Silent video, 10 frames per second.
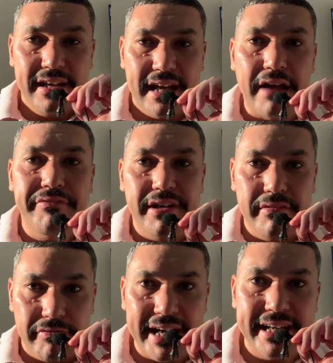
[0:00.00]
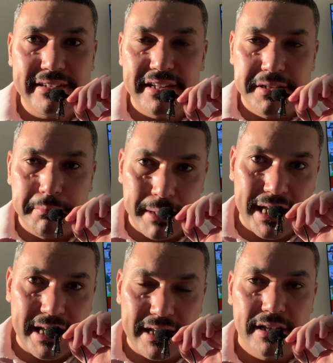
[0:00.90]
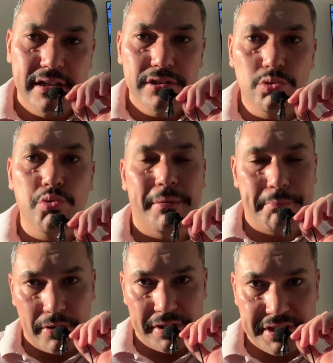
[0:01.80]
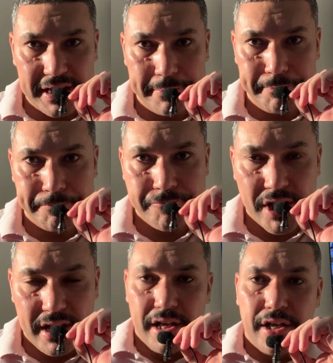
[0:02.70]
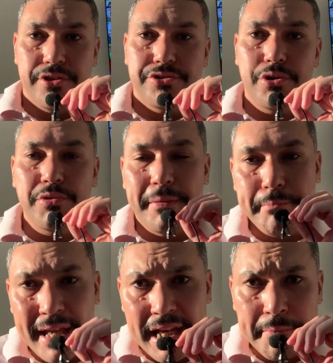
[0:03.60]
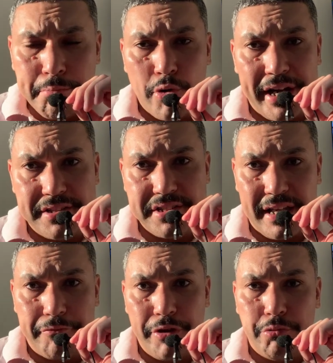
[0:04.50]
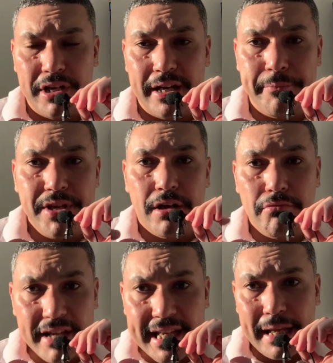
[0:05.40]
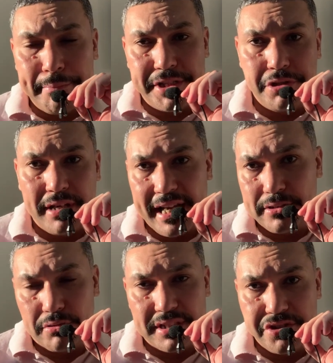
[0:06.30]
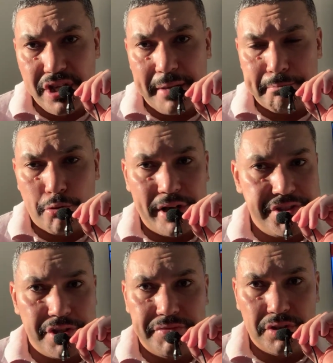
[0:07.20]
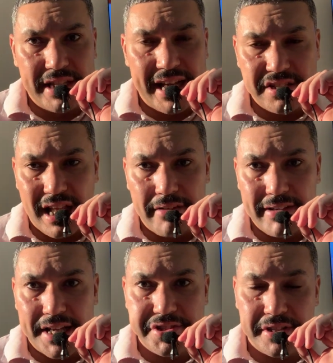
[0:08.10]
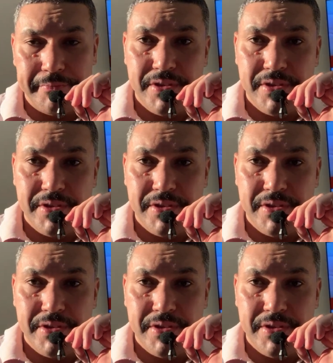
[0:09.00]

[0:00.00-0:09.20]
have invited me to the party. So the main points, if we want to recapitulate on the same points of today's live lesson,